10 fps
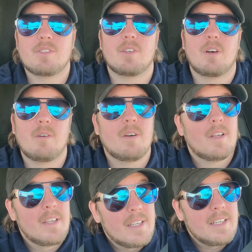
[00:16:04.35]
So,
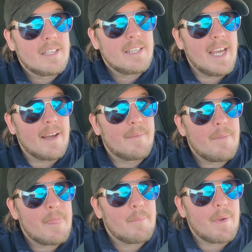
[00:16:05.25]
yeah,
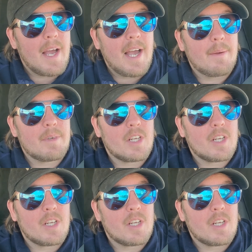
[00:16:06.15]
I'm